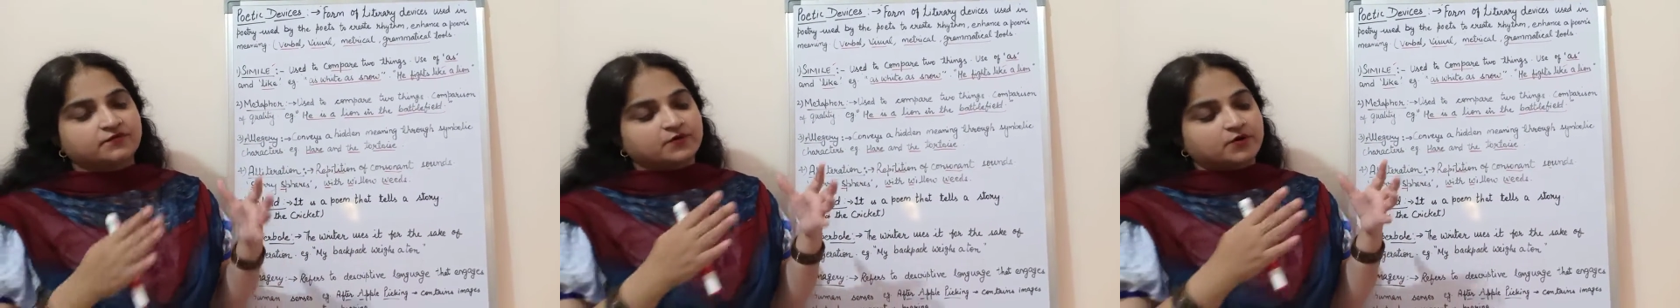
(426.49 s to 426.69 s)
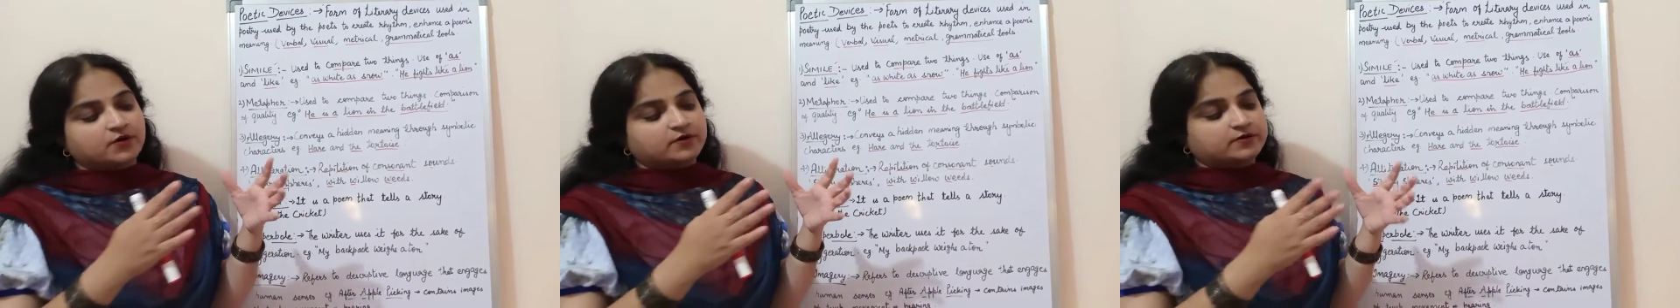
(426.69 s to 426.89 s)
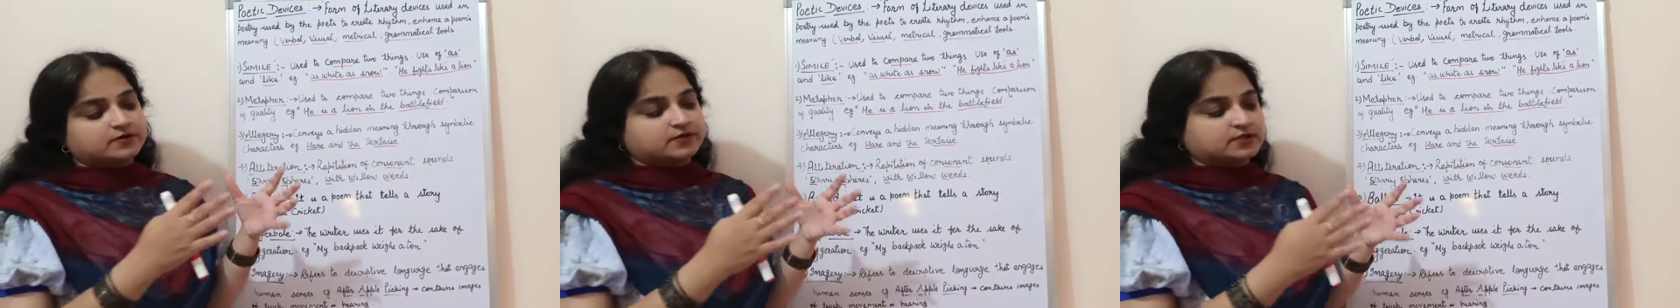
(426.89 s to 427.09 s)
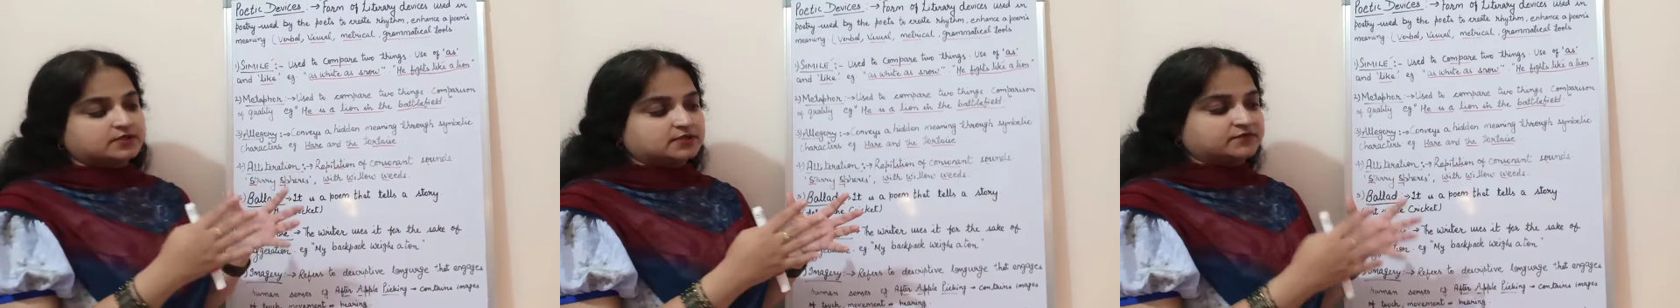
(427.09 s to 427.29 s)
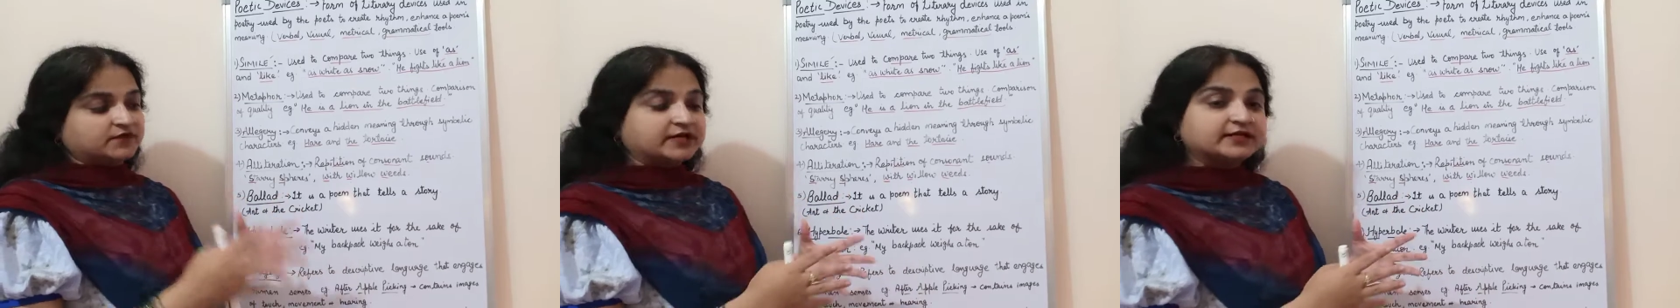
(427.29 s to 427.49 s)

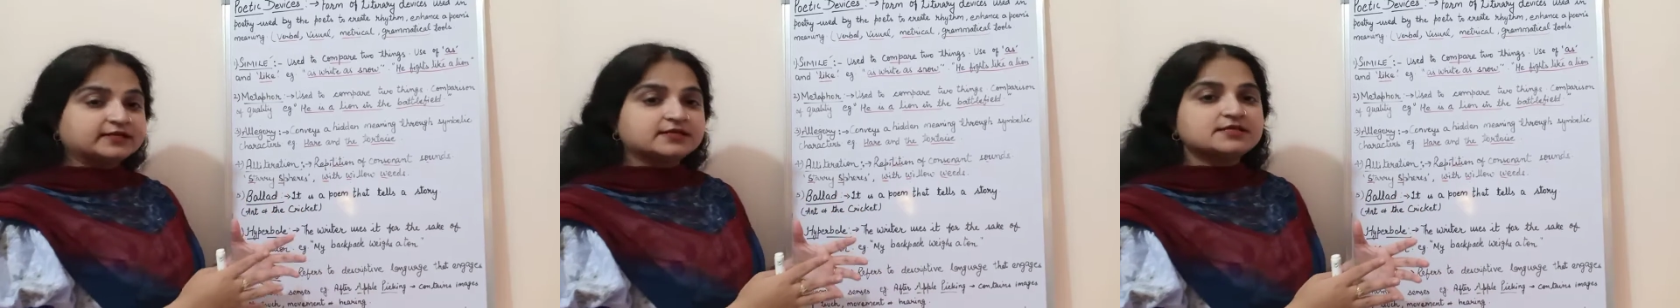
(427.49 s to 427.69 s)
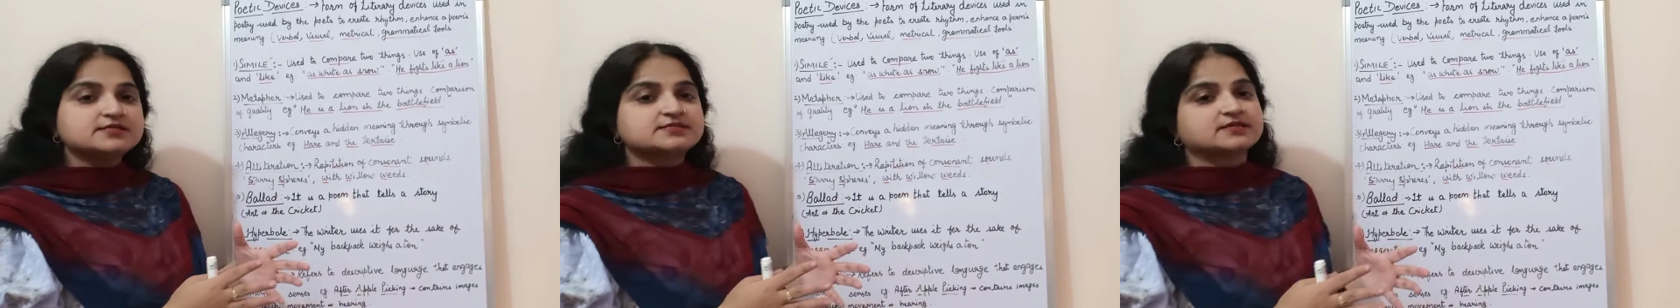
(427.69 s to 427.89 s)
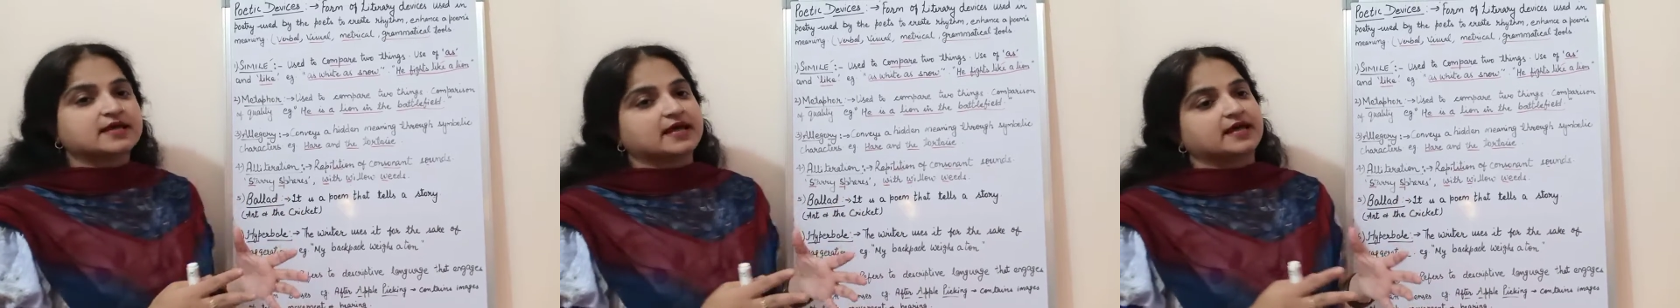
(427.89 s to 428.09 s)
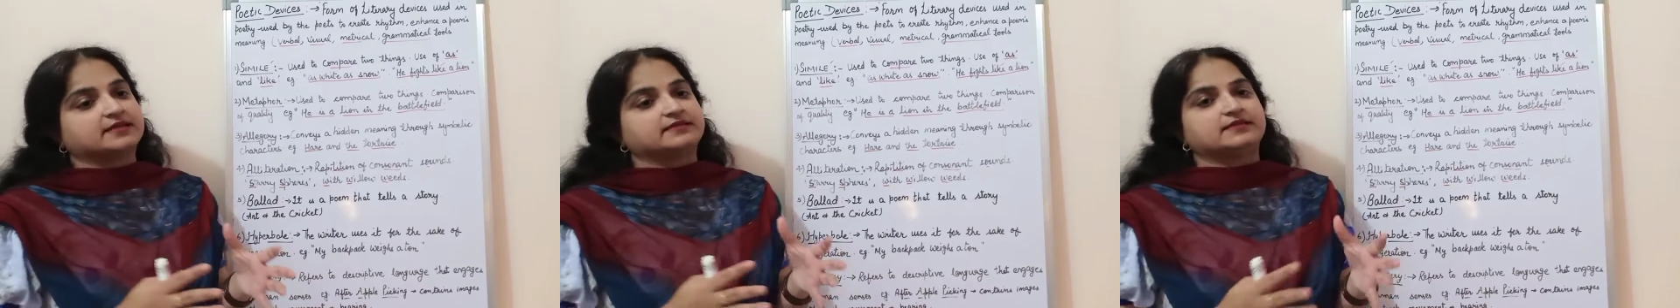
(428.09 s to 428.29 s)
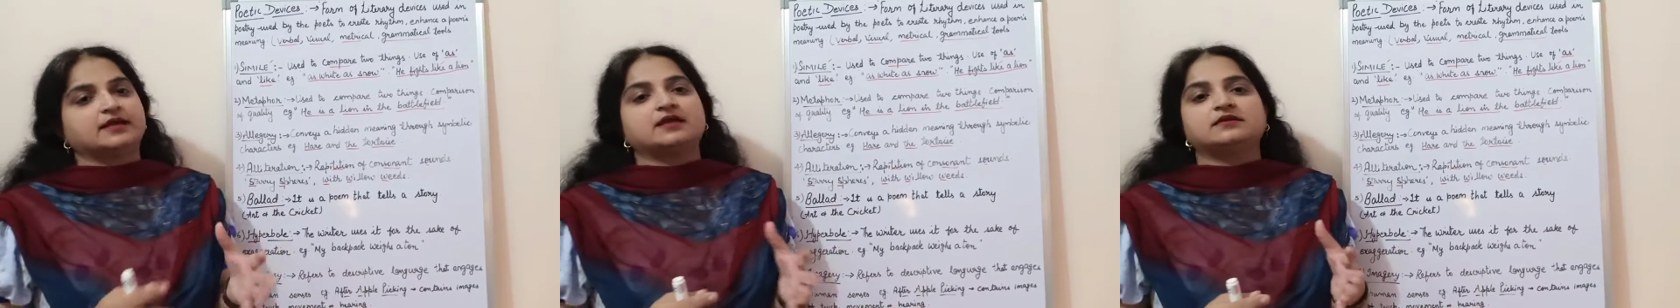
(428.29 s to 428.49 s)
for winters,
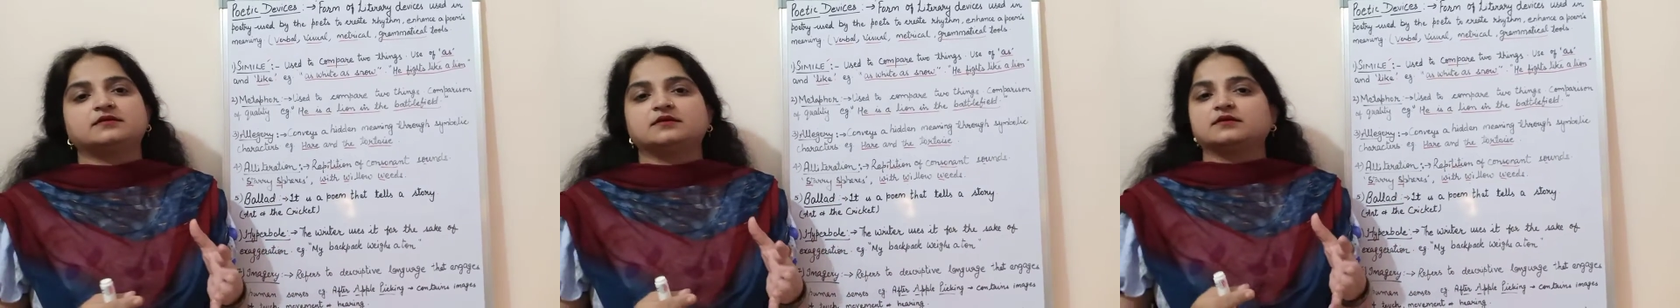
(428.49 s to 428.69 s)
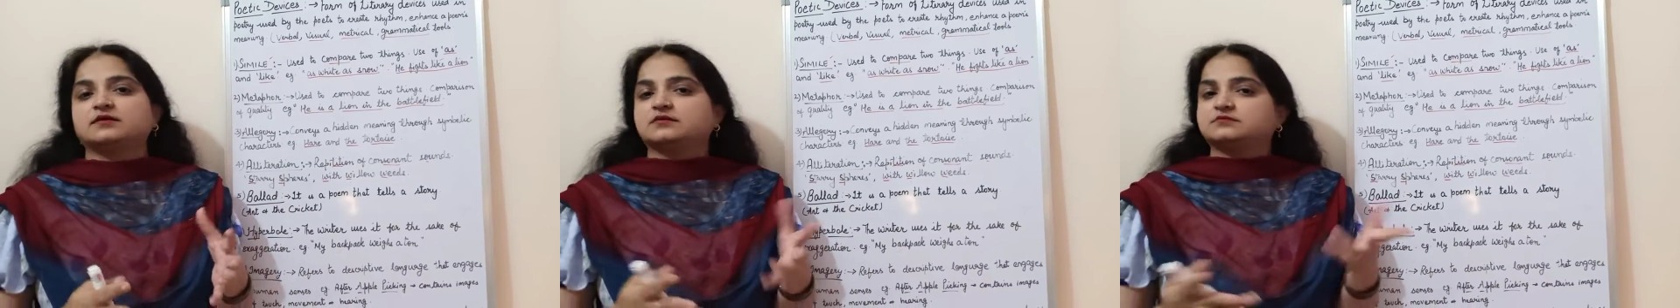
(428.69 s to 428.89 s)
and then